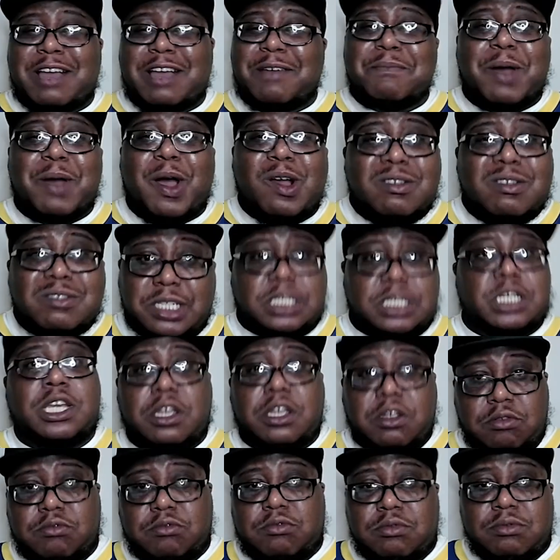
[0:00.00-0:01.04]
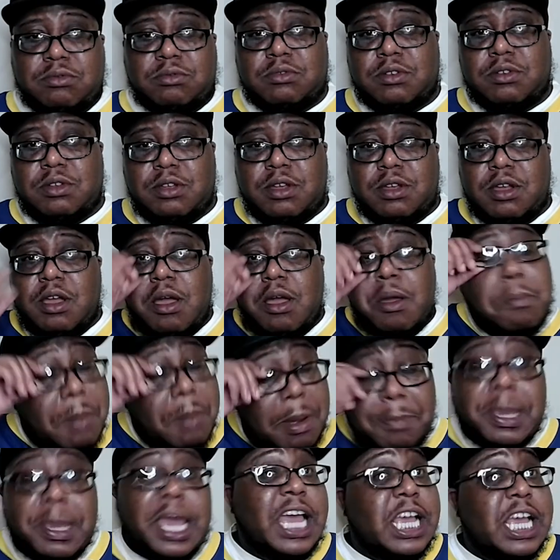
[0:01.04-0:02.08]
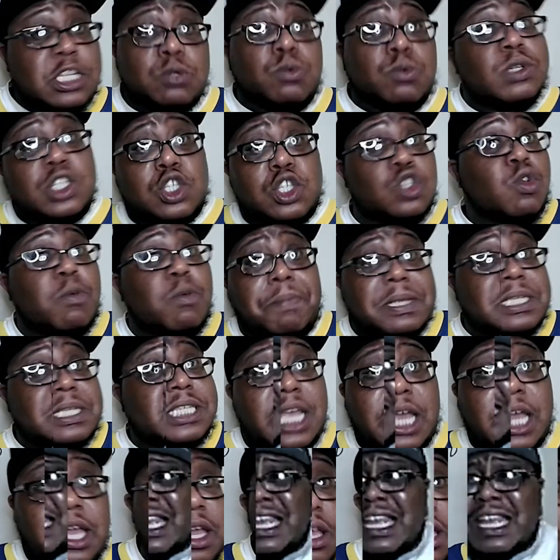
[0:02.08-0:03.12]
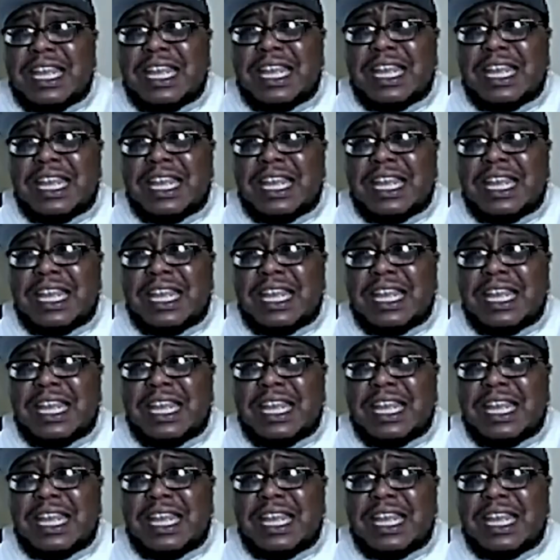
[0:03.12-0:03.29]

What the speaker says: Ball Z, my man's was Super Saiyan.